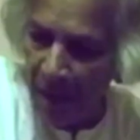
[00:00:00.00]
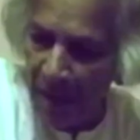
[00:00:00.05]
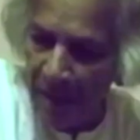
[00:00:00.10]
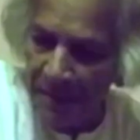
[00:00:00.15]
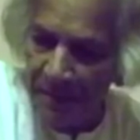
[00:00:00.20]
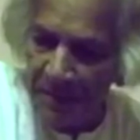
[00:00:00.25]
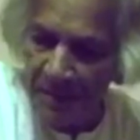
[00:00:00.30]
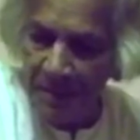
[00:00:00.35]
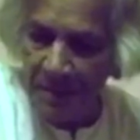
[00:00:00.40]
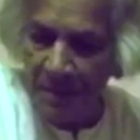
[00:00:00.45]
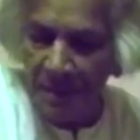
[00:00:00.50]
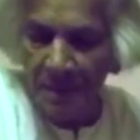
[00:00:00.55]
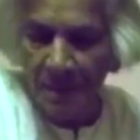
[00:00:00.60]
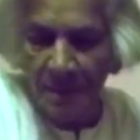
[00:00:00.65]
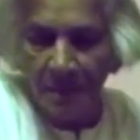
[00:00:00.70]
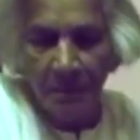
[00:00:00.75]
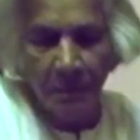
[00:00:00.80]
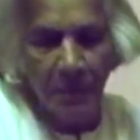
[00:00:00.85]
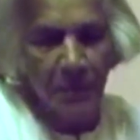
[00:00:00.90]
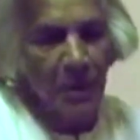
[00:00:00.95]
Prize,
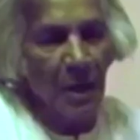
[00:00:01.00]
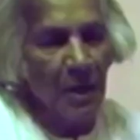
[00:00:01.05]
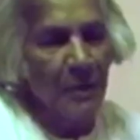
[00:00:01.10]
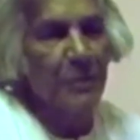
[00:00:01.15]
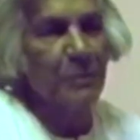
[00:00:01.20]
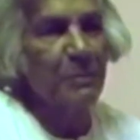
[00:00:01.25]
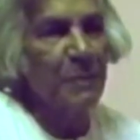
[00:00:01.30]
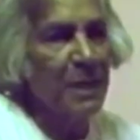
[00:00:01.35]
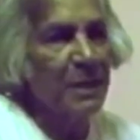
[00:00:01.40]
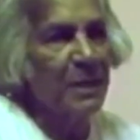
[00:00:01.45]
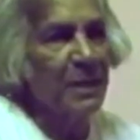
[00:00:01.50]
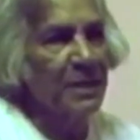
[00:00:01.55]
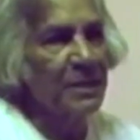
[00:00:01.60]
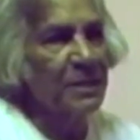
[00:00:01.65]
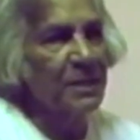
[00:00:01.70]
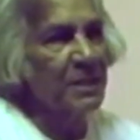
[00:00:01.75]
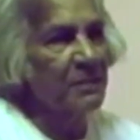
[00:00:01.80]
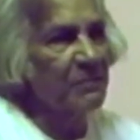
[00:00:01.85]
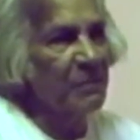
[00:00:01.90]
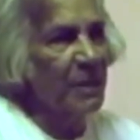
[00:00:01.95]
but
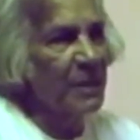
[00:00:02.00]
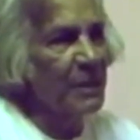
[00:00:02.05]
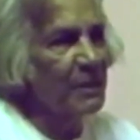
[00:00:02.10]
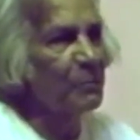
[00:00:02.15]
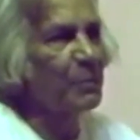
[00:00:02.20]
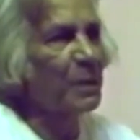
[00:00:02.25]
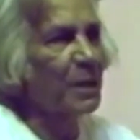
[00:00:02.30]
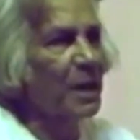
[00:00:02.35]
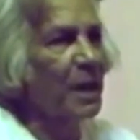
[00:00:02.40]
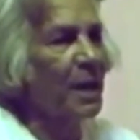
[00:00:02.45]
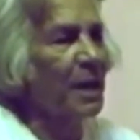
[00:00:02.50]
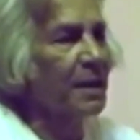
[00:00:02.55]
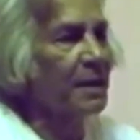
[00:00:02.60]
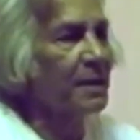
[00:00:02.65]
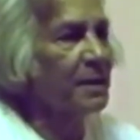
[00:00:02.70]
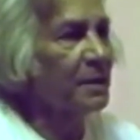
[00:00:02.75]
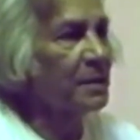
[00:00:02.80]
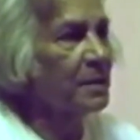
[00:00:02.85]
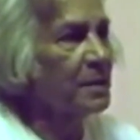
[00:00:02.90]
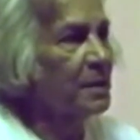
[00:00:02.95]
ultimately she will leave
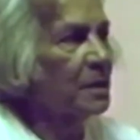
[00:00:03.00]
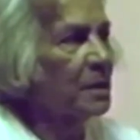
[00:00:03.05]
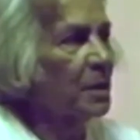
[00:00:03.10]
behind